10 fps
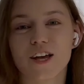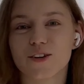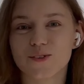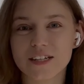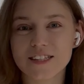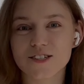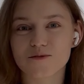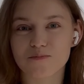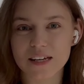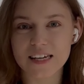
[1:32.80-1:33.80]
you need to
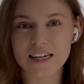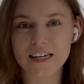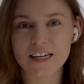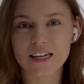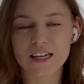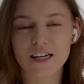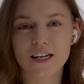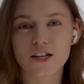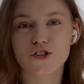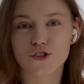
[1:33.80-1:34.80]
be
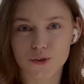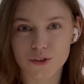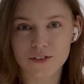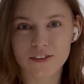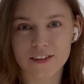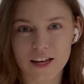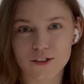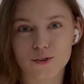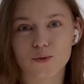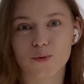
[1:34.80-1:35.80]
sure
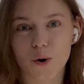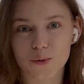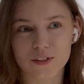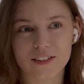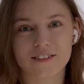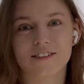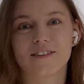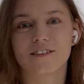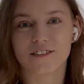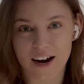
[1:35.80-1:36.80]
that you wrote it
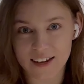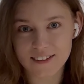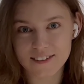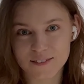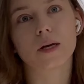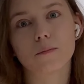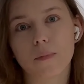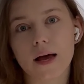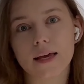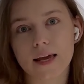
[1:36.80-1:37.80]
right. In
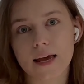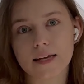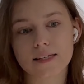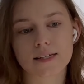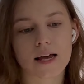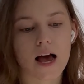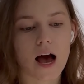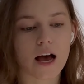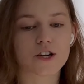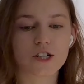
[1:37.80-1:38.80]
my case,
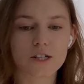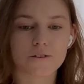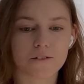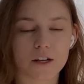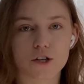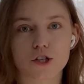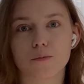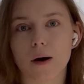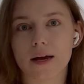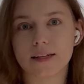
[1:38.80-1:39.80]
I just finished
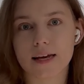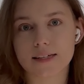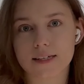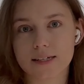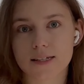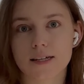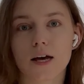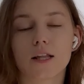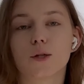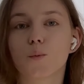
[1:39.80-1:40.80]
my thesis
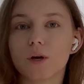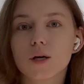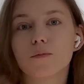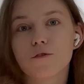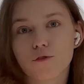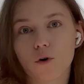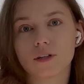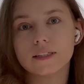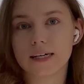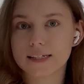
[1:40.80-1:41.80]
the week before
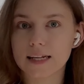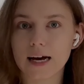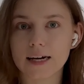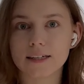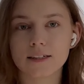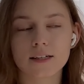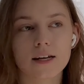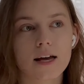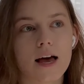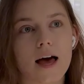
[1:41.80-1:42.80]
the deadline
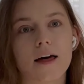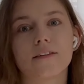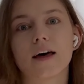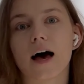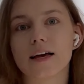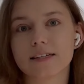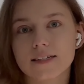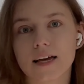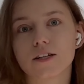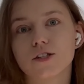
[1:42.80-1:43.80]
and I
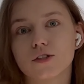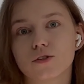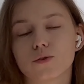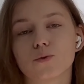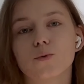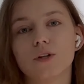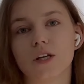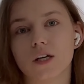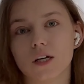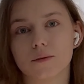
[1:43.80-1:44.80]
sent it to
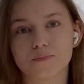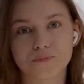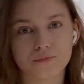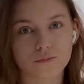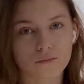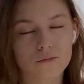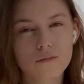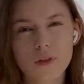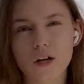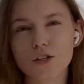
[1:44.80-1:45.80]
the
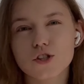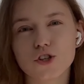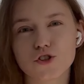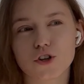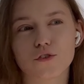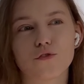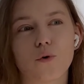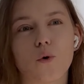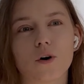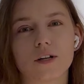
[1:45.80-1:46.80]
teacher
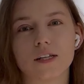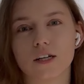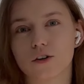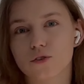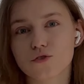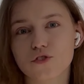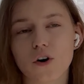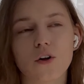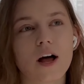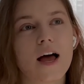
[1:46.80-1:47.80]
for the
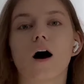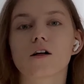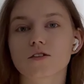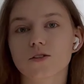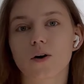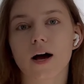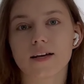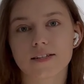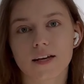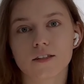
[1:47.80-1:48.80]
control. Also, I
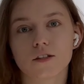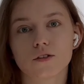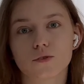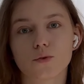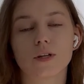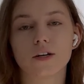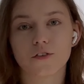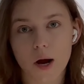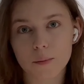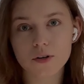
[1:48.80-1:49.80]
sent it to the
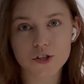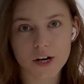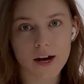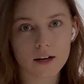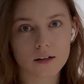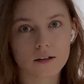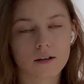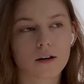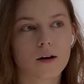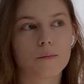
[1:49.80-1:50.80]
grammar check
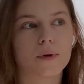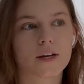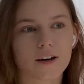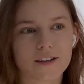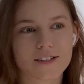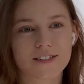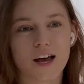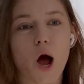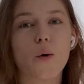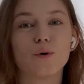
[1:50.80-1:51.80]
because
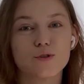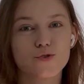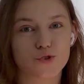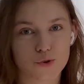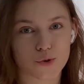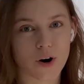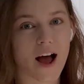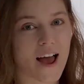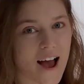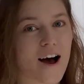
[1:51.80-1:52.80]
I was sure
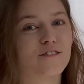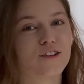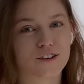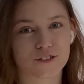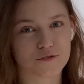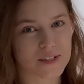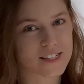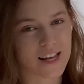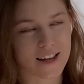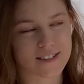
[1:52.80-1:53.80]
I have a lot of
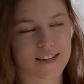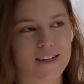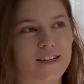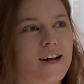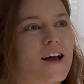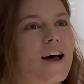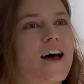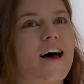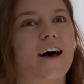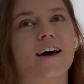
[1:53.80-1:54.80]
mistakes there
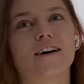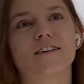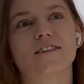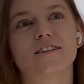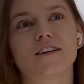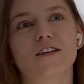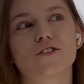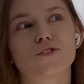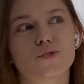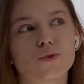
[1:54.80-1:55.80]
and it
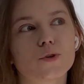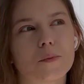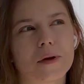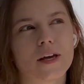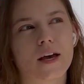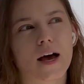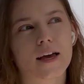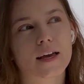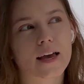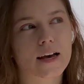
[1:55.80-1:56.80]
took me
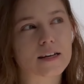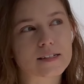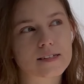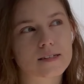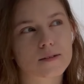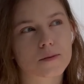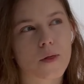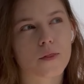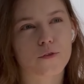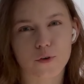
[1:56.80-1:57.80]
I guess
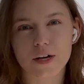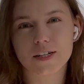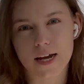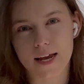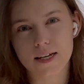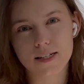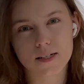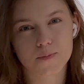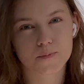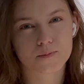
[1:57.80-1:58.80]
three
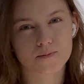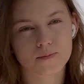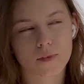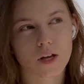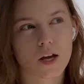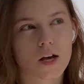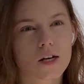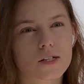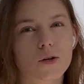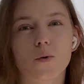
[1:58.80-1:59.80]
days
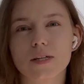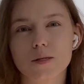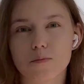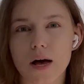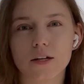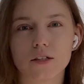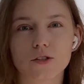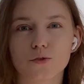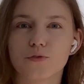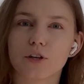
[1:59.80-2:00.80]
so it's better
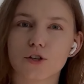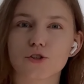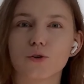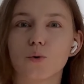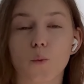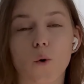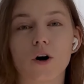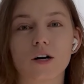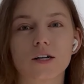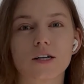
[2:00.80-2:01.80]
to finish your
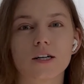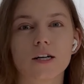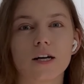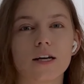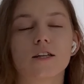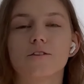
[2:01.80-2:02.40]
work in